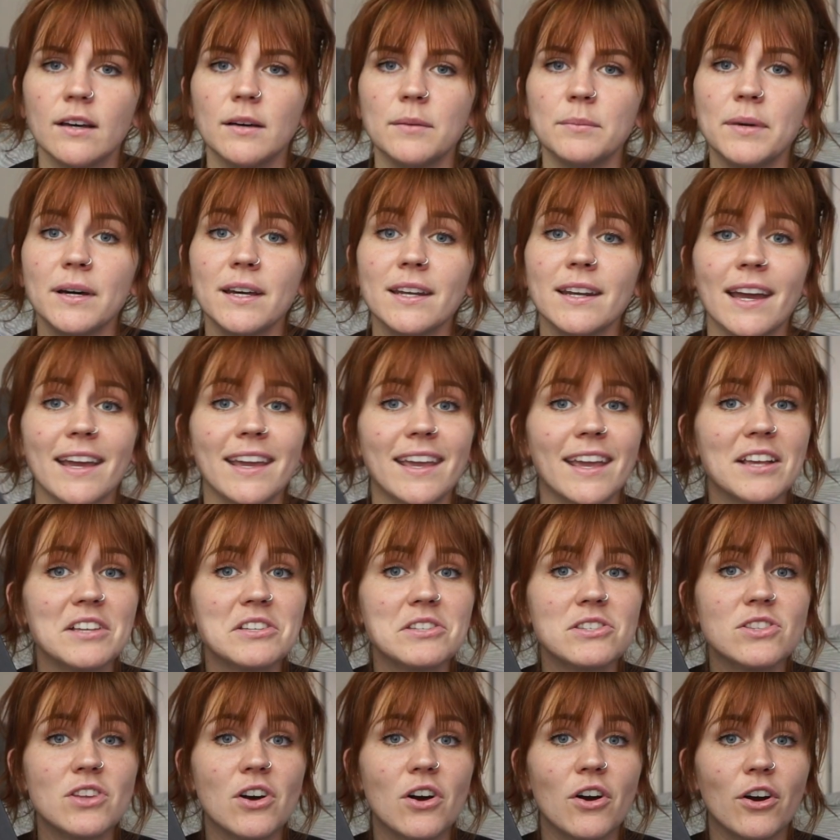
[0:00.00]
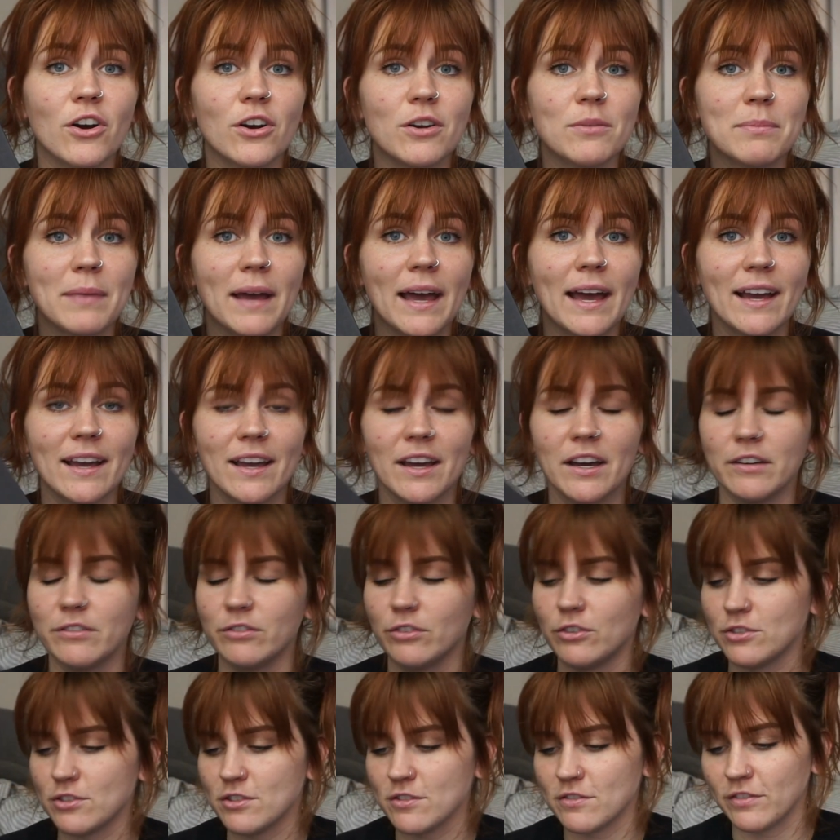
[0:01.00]
But I guess the hardback
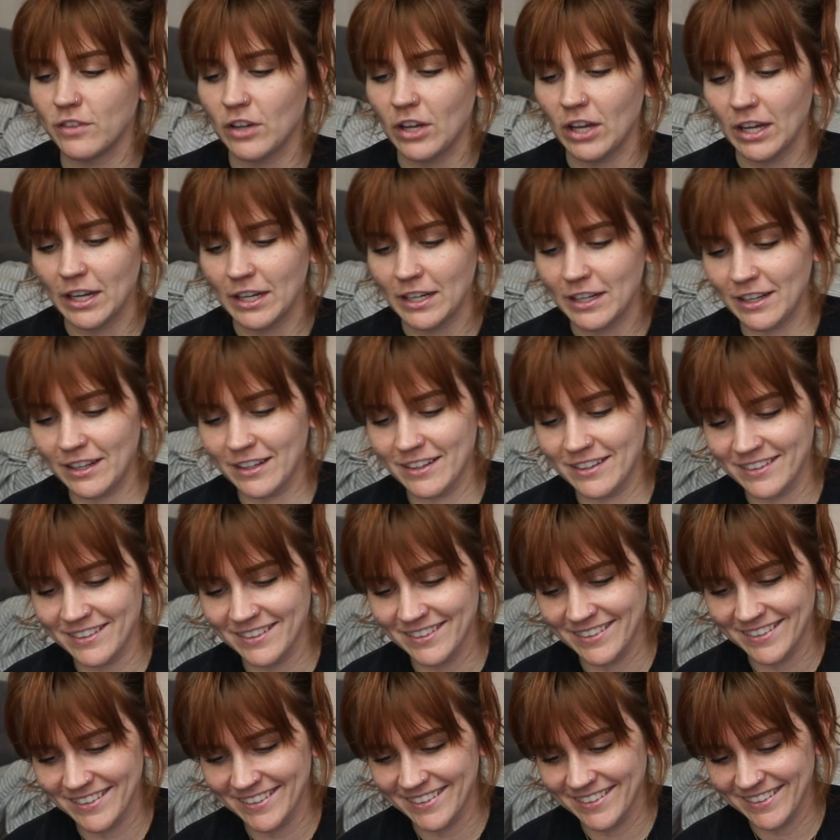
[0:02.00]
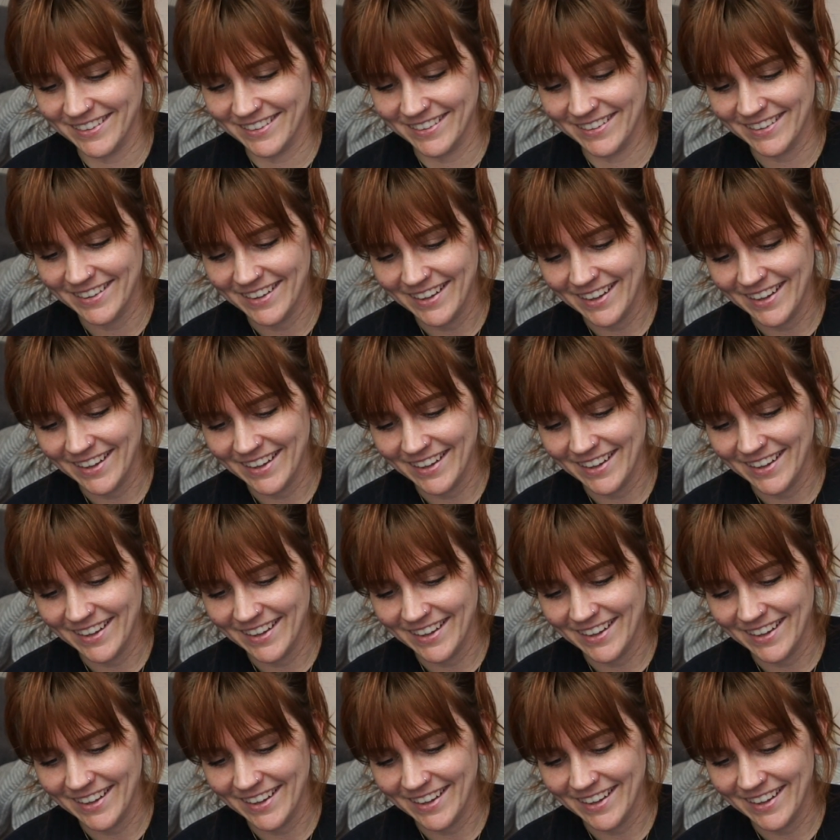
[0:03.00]
cover's fine.